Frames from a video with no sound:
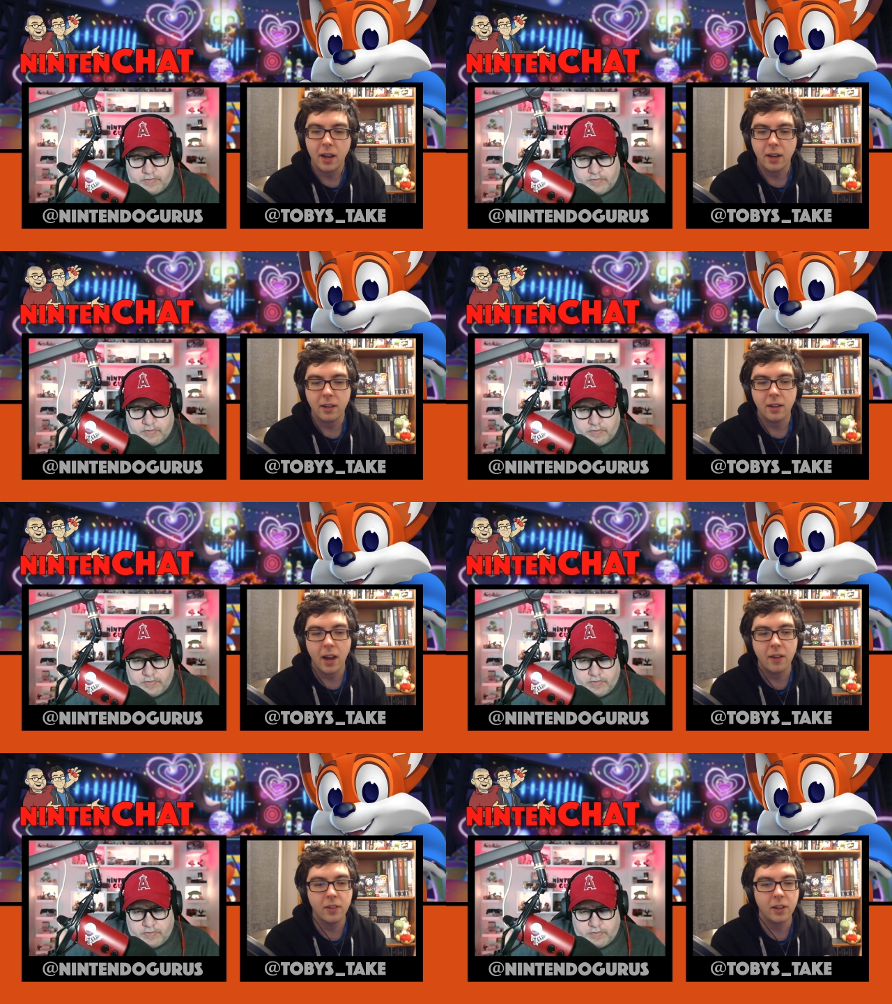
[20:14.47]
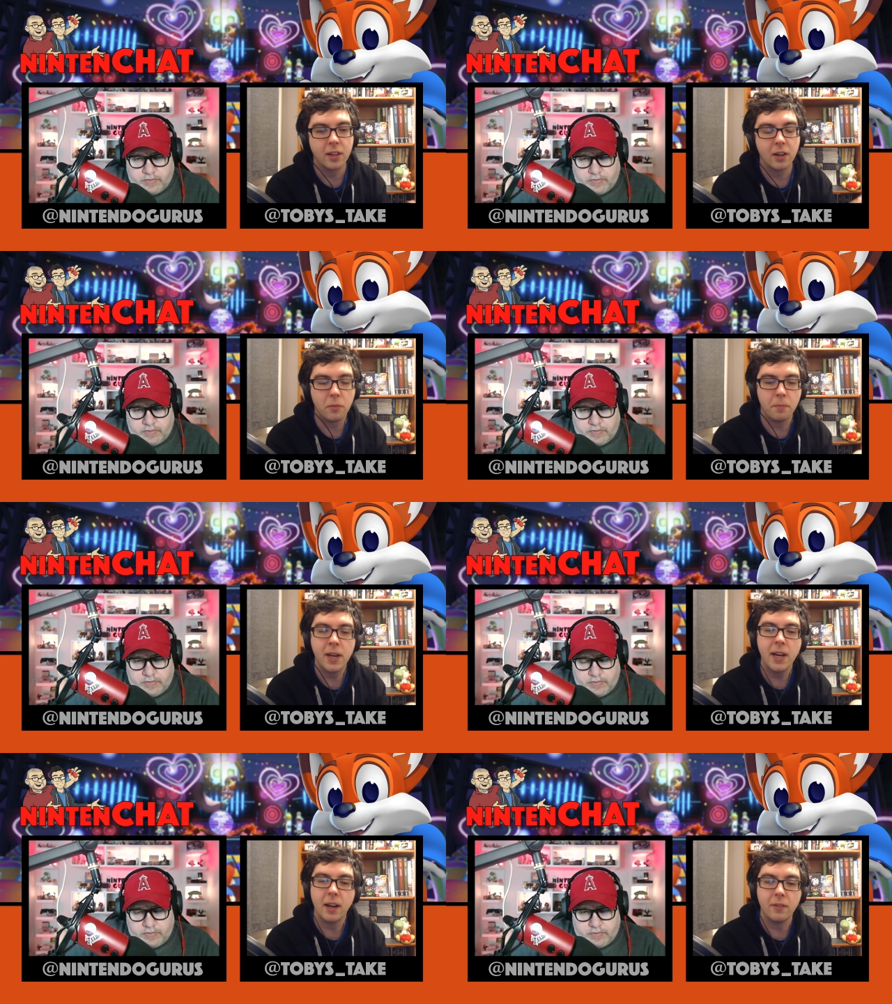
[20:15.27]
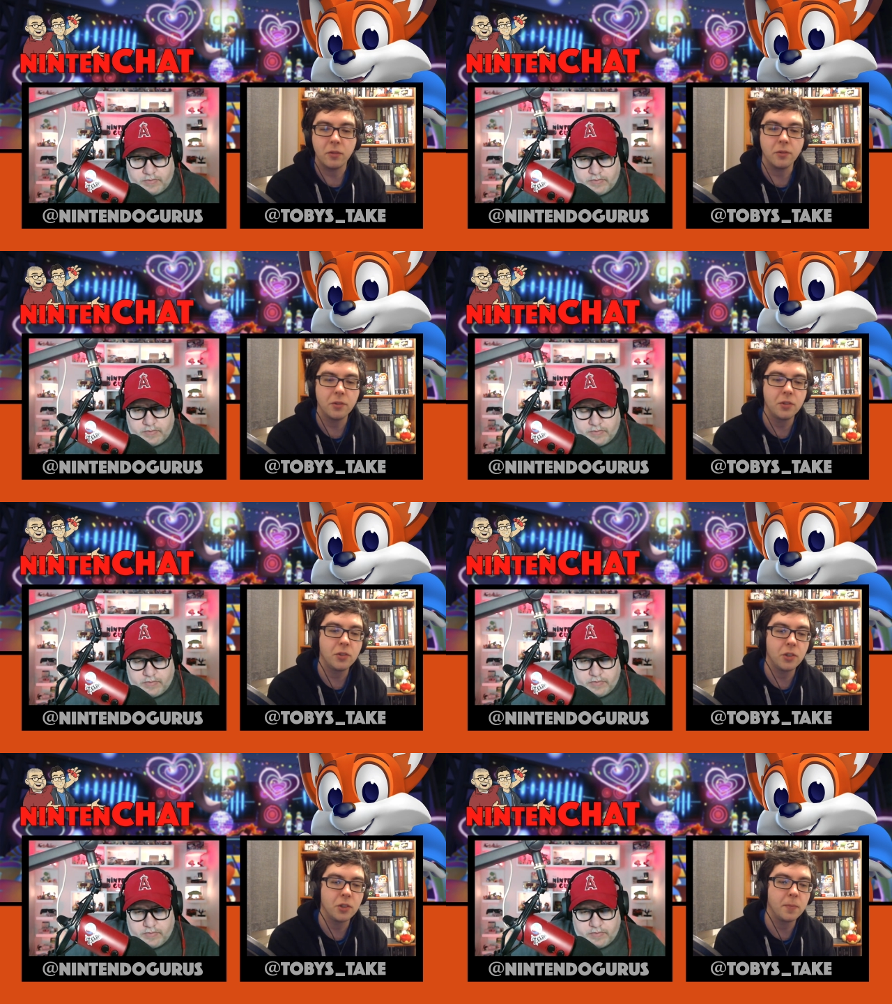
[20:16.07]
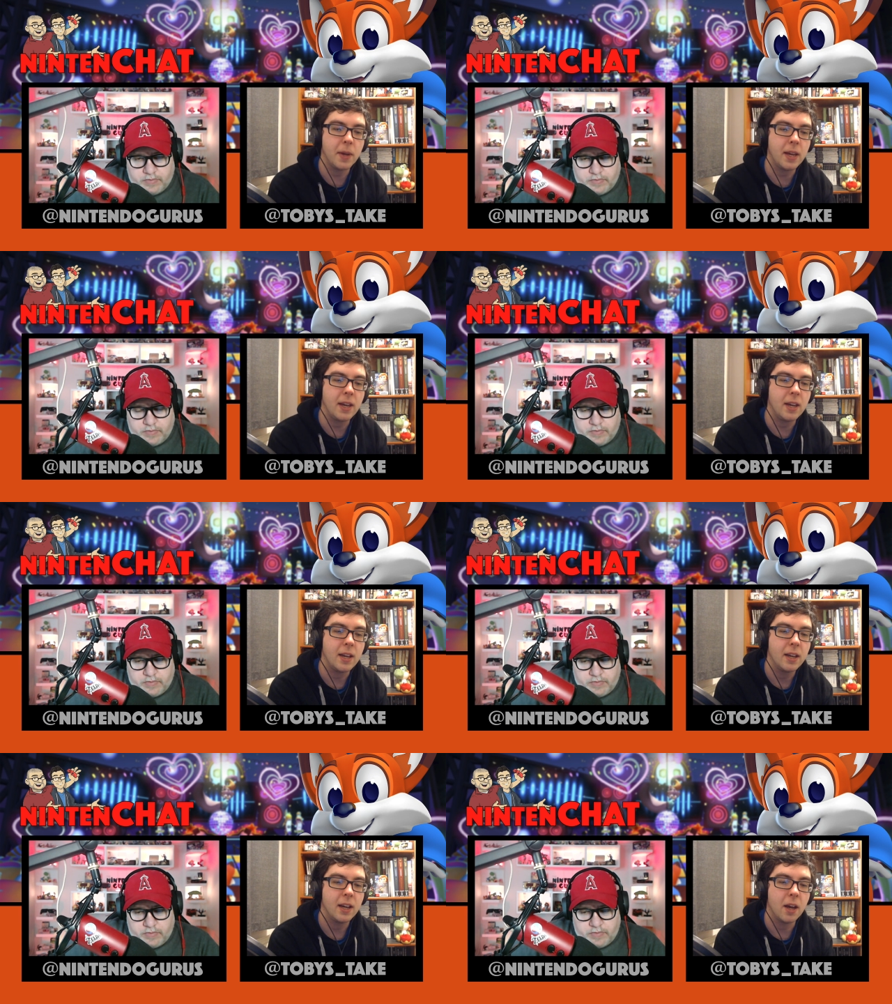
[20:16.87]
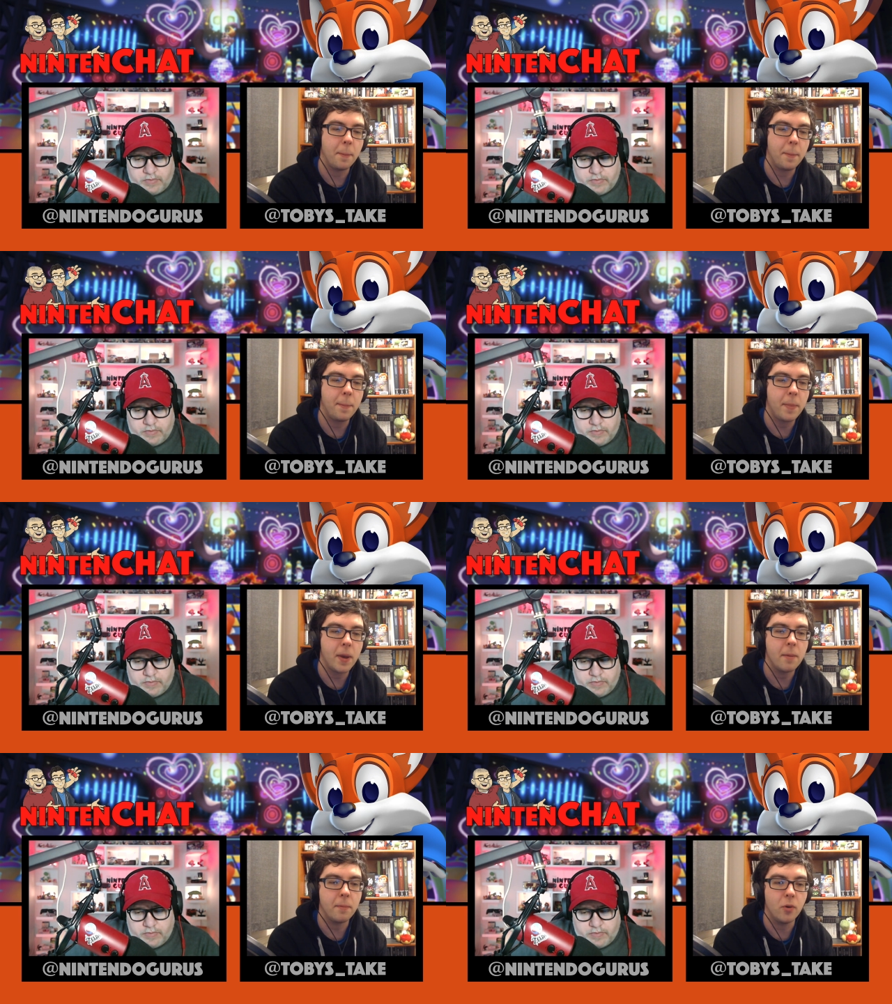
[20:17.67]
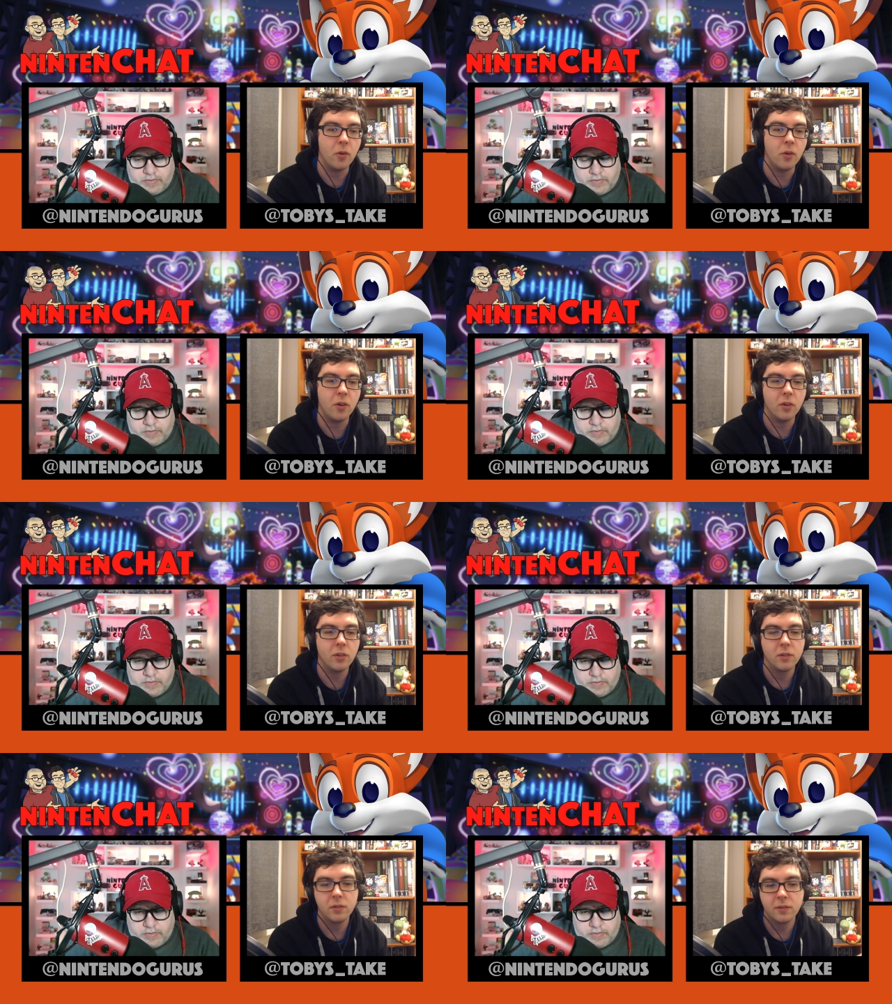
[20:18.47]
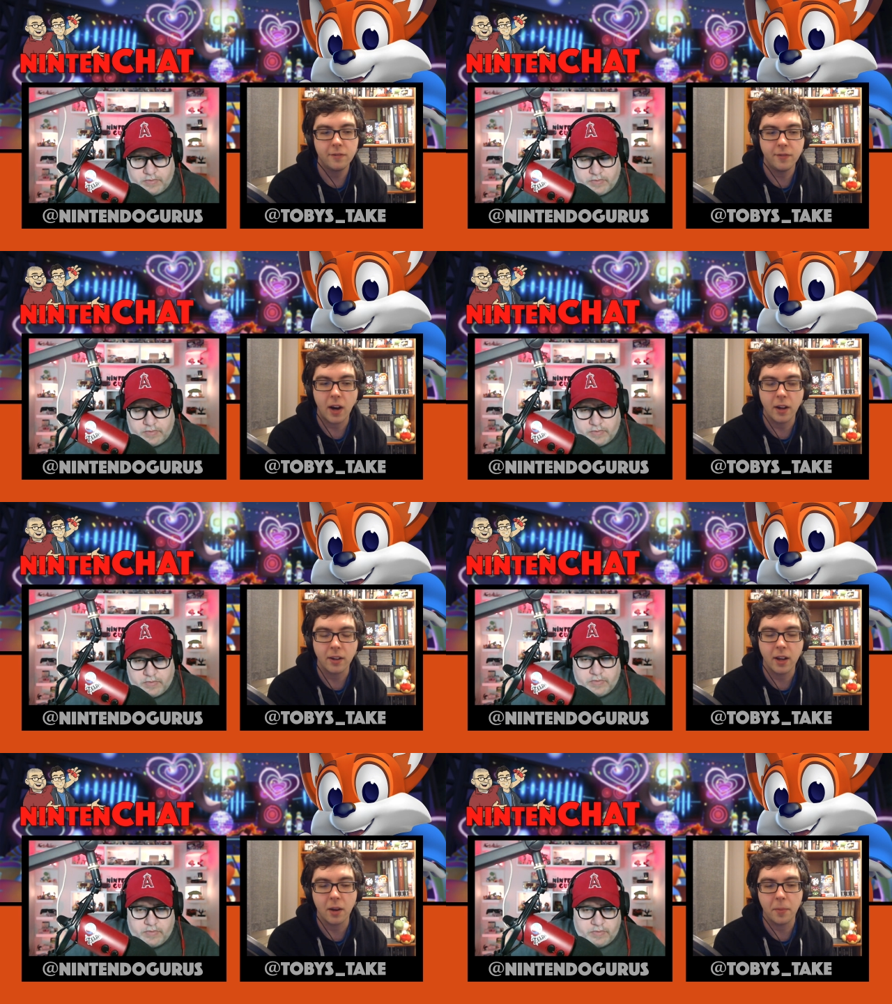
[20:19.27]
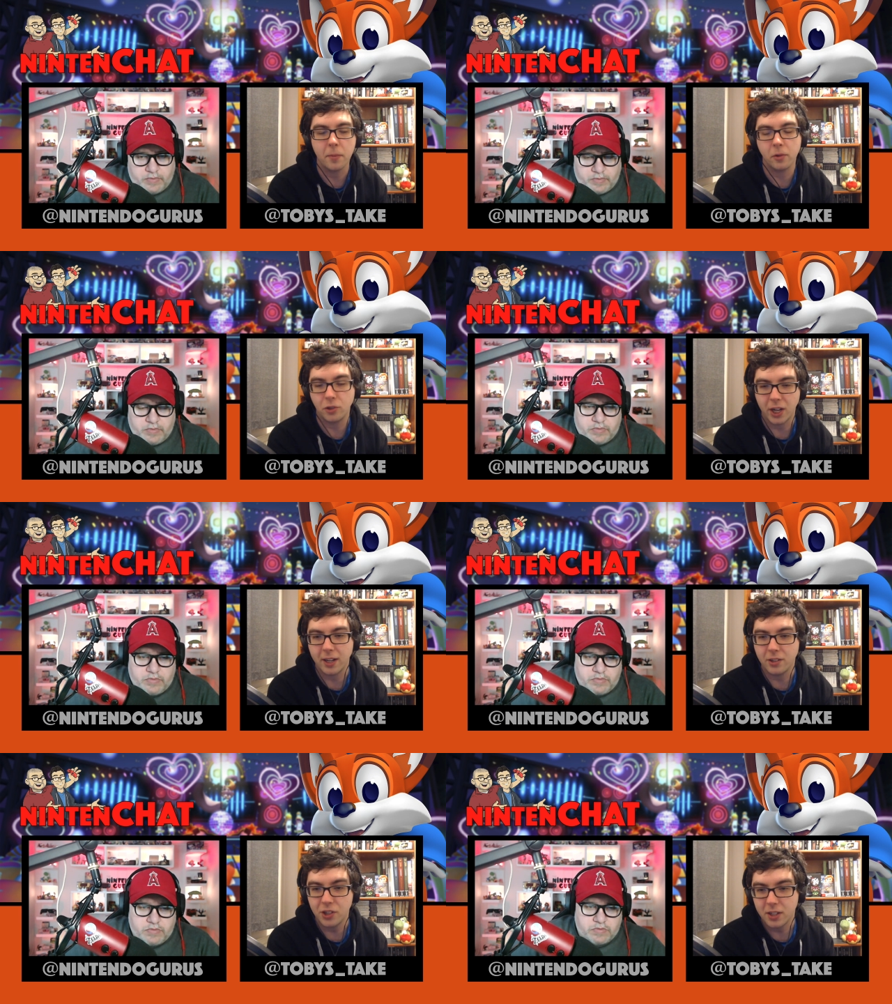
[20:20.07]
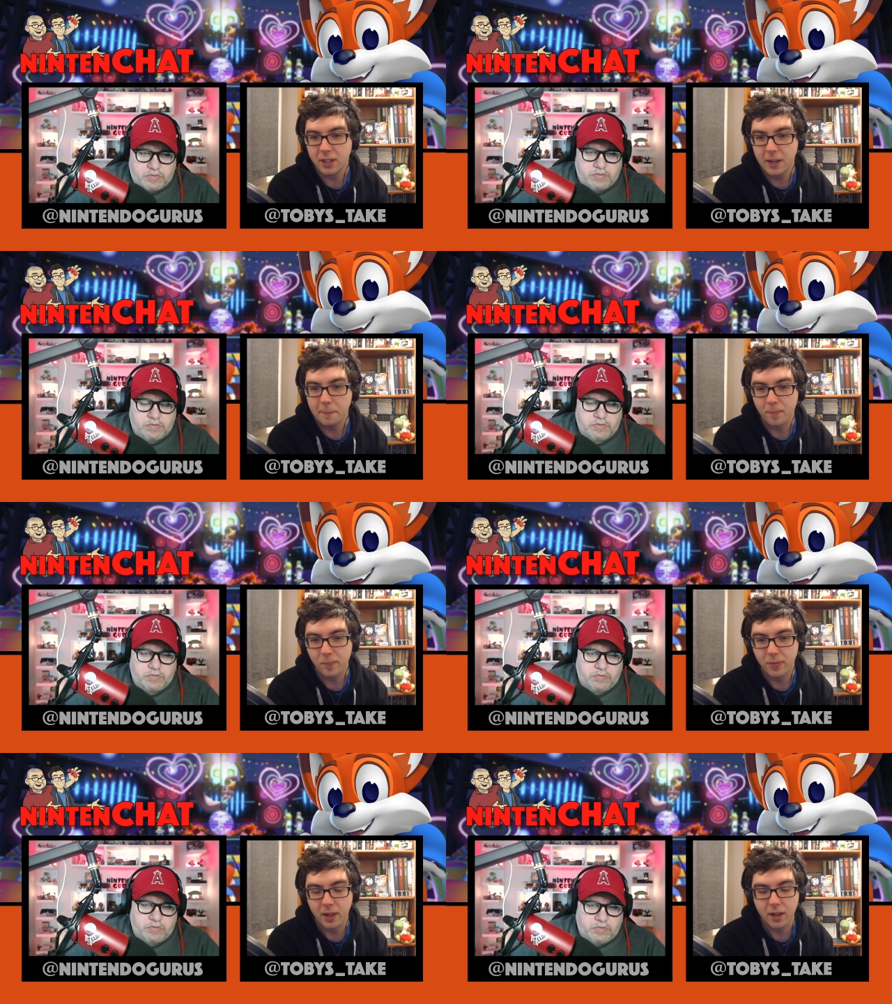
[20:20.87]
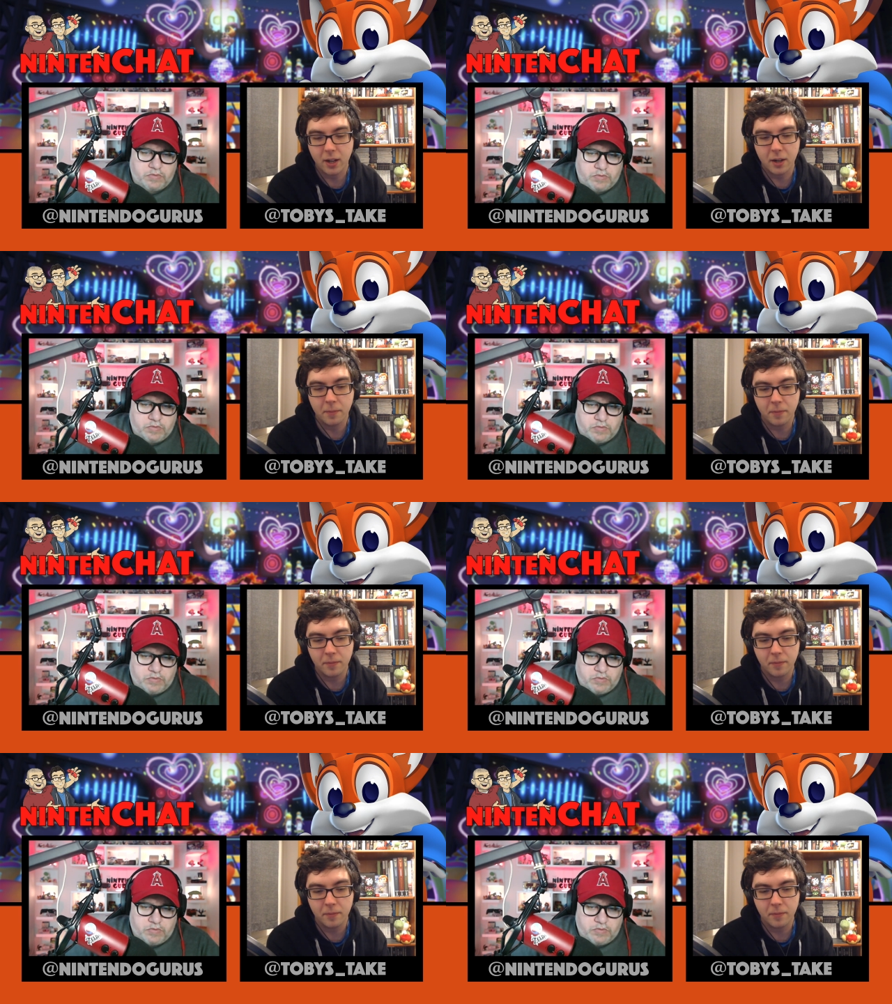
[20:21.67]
Speaker 1: have like the little mini levels just be a bit more fun and a bit more challenging, then